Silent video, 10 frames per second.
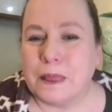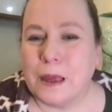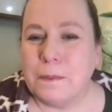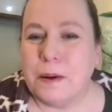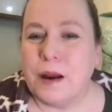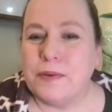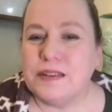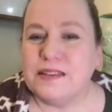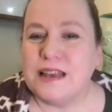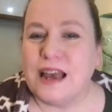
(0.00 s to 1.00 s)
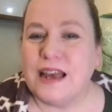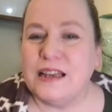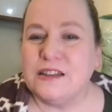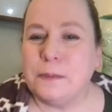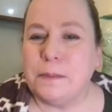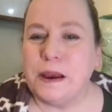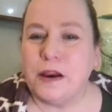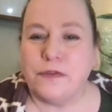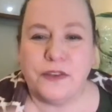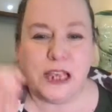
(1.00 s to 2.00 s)
Barbara says,
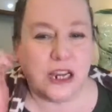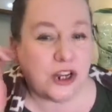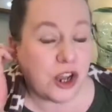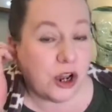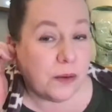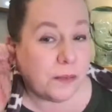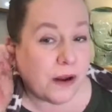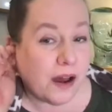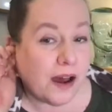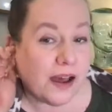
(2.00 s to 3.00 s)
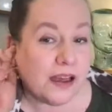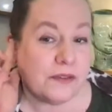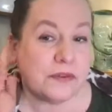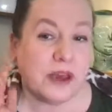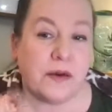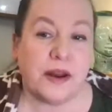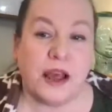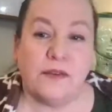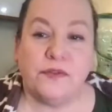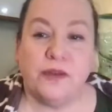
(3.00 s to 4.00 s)
bare feet, no bra. If going
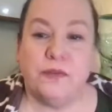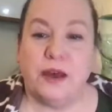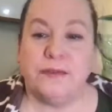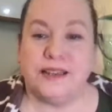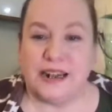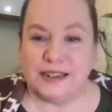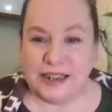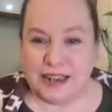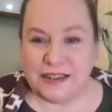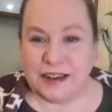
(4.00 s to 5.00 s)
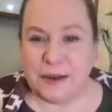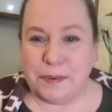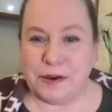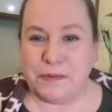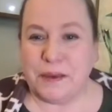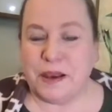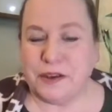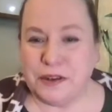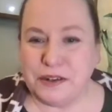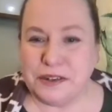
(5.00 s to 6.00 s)
out, flip-flops and a tank top under my
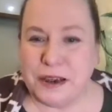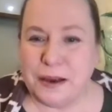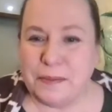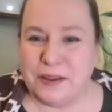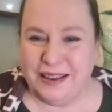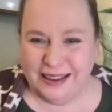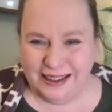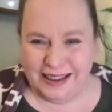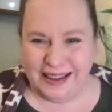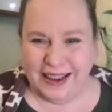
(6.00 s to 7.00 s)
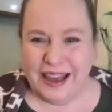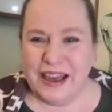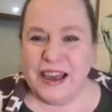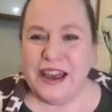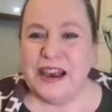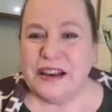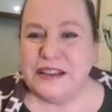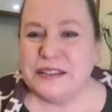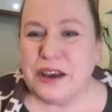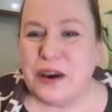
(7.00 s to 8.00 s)
good top.
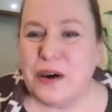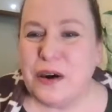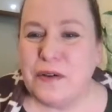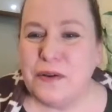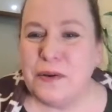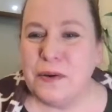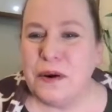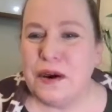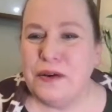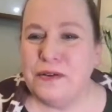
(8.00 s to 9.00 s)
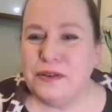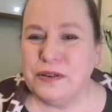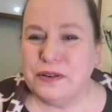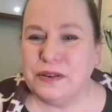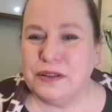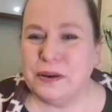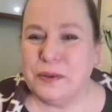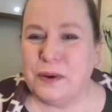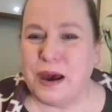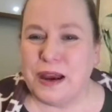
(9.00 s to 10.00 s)
So over the
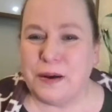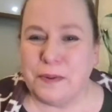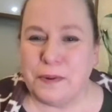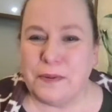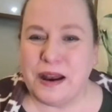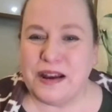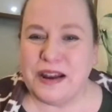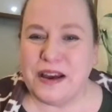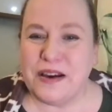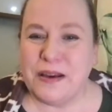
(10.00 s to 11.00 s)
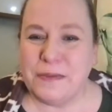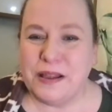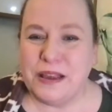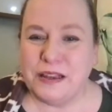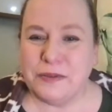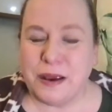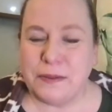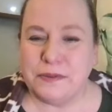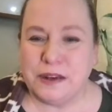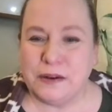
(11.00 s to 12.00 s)
wire, but right now I have my legs wrapped